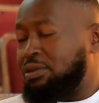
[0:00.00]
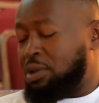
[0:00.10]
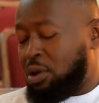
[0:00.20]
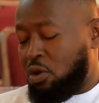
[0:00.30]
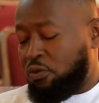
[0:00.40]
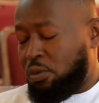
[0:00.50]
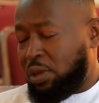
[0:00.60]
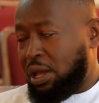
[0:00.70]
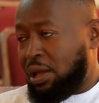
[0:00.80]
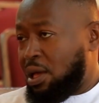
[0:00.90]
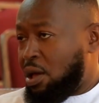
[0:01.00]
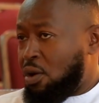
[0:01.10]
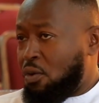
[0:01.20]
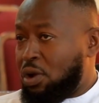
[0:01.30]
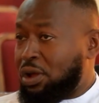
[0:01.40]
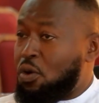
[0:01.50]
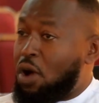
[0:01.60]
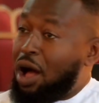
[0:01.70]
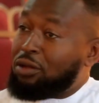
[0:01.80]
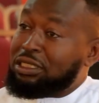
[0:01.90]
a lot from her. When I go
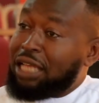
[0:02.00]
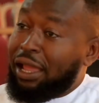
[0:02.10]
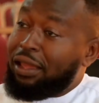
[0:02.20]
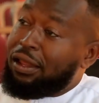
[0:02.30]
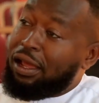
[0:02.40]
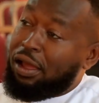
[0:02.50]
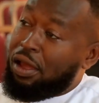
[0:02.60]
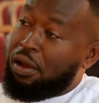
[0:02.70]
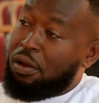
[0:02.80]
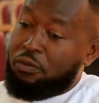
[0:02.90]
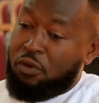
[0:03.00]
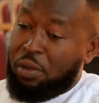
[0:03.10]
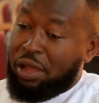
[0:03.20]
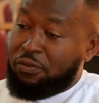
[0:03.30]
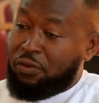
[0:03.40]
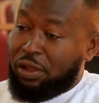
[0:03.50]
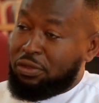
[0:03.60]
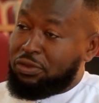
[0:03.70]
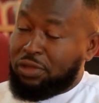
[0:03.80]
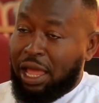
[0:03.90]
outside, for my
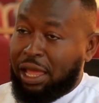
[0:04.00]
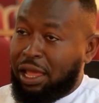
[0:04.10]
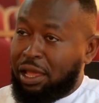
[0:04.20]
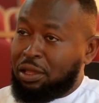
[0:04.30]
friends, I